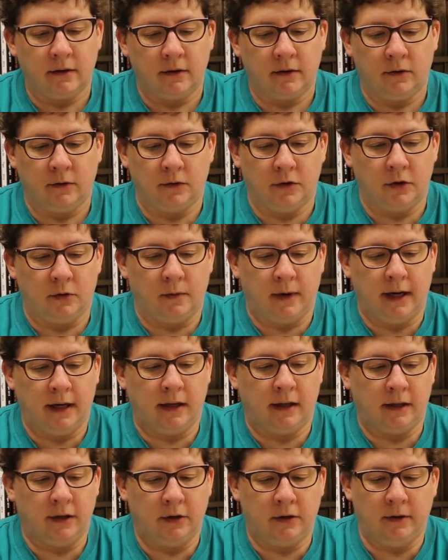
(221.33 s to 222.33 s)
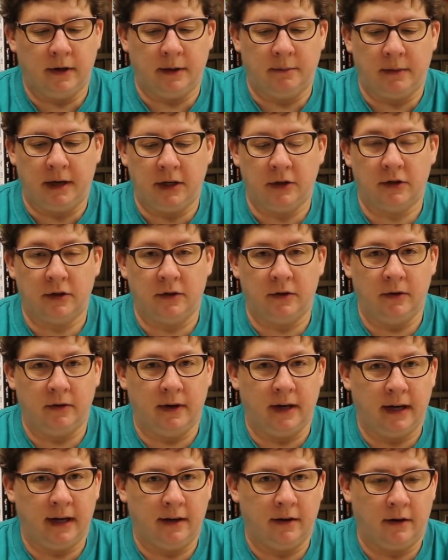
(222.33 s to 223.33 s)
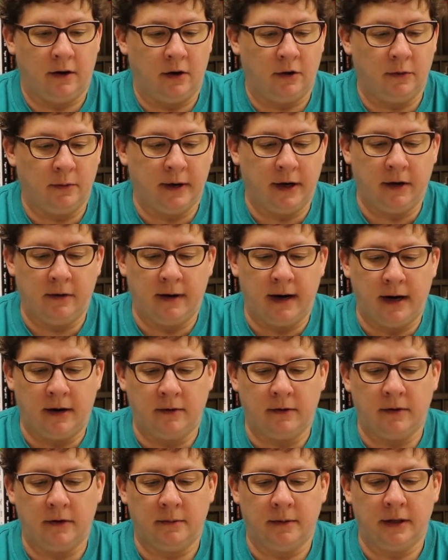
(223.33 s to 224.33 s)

use your white glue and make sure you get all the way around.